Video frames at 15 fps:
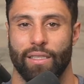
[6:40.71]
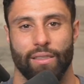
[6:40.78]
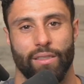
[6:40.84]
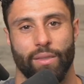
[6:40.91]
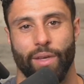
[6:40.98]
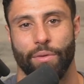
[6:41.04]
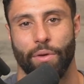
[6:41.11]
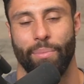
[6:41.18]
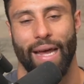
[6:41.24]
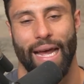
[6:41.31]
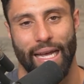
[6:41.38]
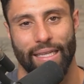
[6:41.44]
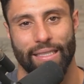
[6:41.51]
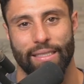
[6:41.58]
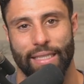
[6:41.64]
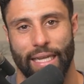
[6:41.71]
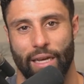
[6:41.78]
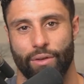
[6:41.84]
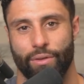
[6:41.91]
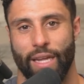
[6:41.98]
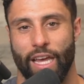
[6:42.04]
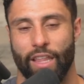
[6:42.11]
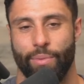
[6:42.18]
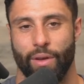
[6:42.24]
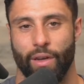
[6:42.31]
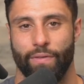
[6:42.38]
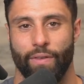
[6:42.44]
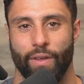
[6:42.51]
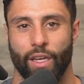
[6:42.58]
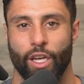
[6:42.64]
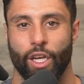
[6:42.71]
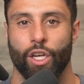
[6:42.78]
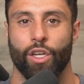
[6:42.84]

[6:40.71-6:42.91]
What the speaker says: to be able to pass down death benefit